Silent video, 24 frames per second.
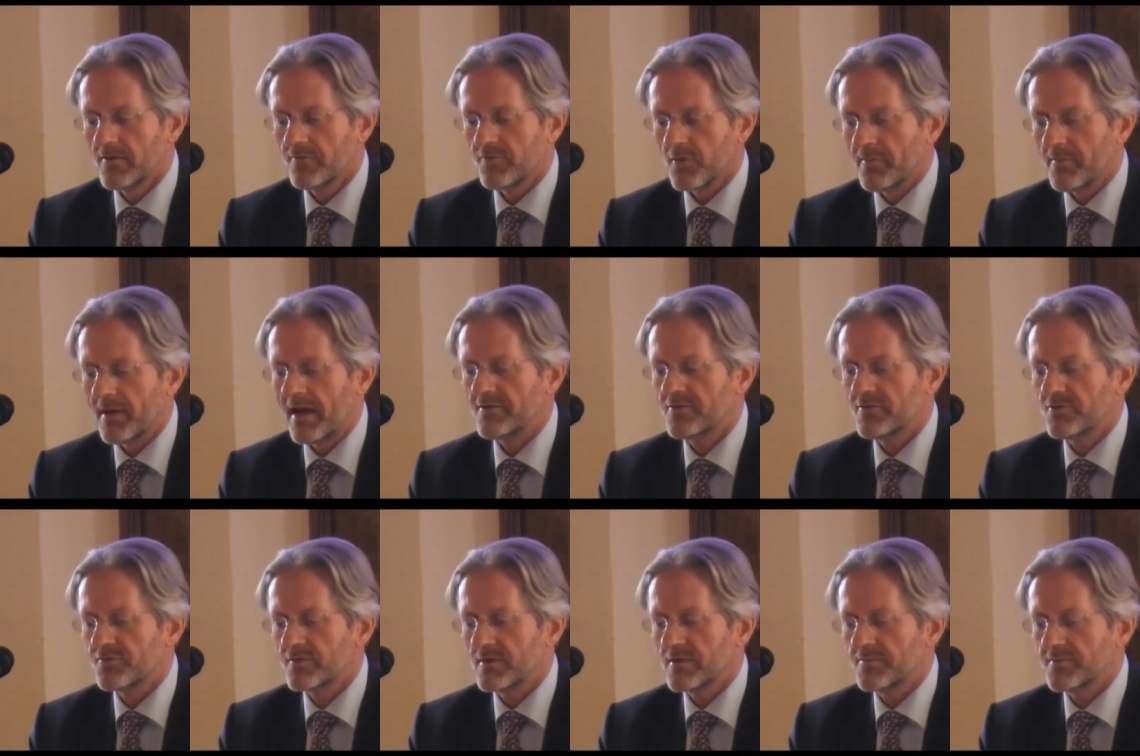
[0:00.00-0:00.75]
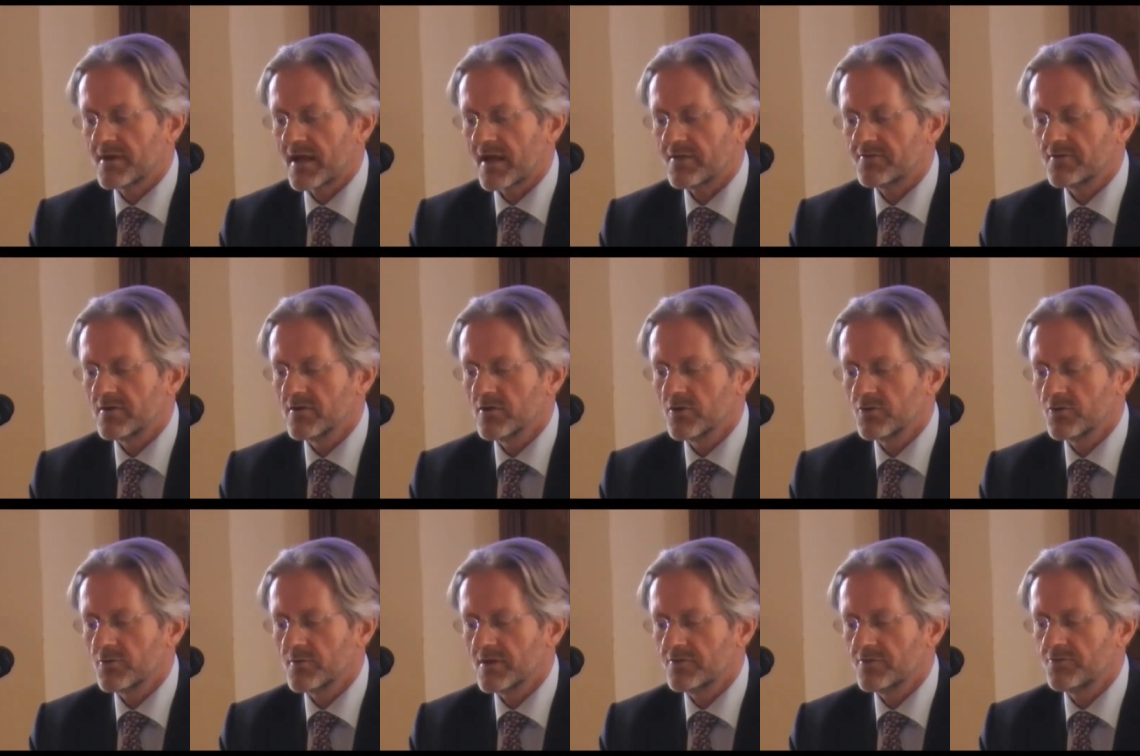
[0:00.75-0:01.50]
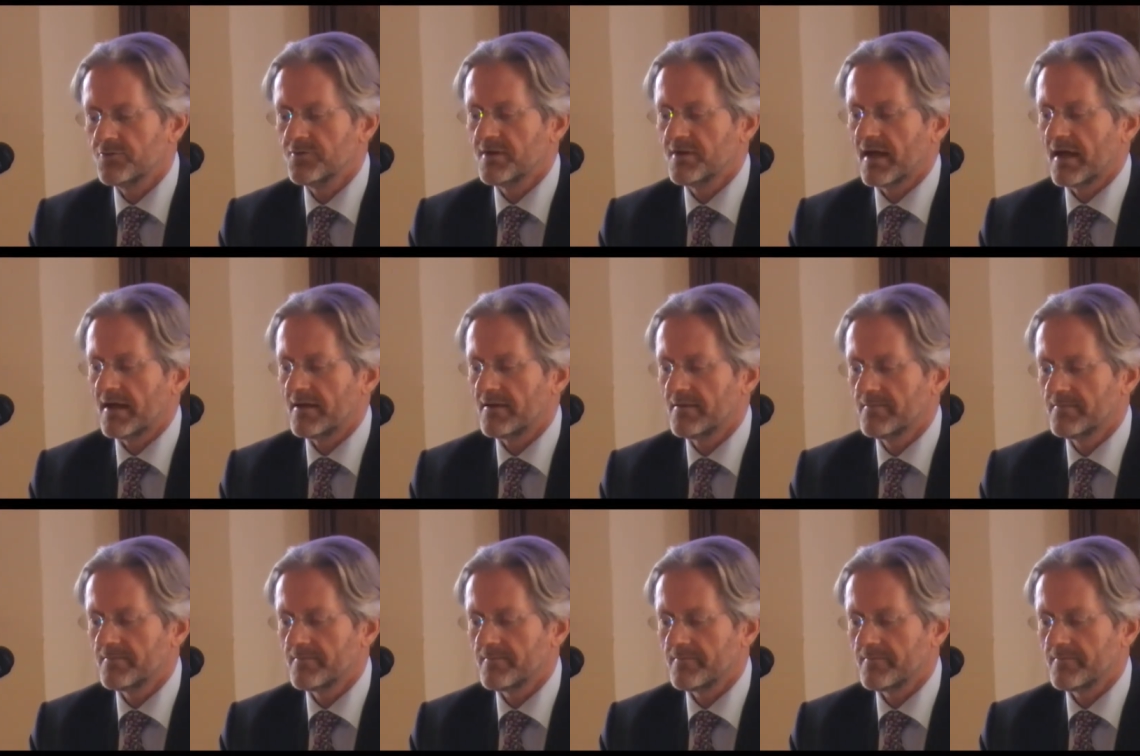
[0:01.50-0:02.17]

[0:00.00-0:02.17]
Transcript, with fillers: for manuscript cataloguing today.